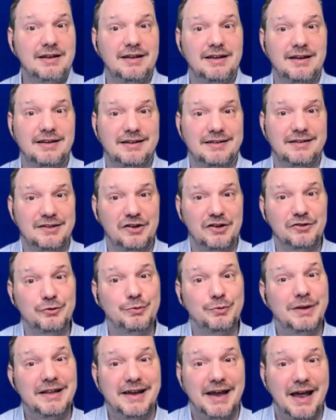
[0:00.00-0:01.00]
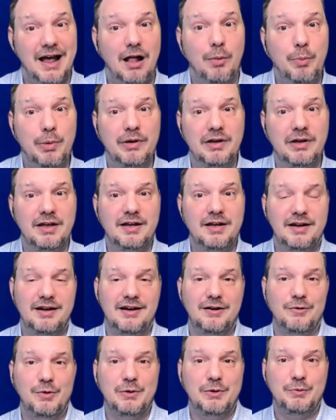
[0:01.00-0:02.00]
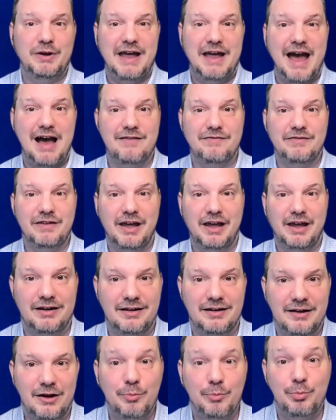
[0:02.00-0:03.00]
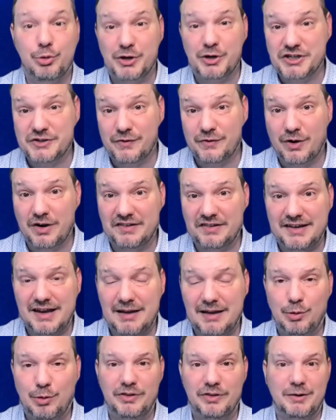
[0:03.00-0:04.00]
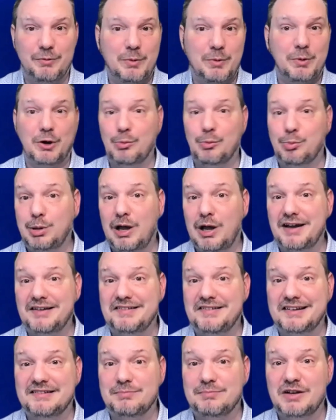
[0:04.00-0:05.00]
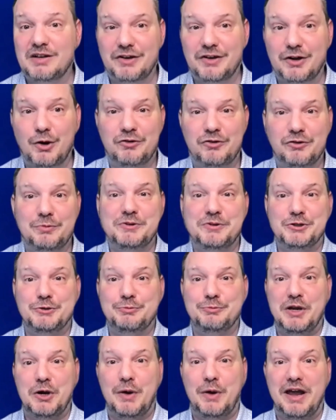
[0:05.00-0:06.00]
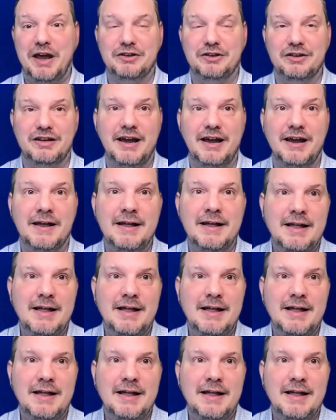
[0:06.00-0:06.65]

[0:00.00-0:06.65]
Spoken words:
and it doesn't really help when we have a breach, for example, that we were compliant 6 months ago, so we should be okay today.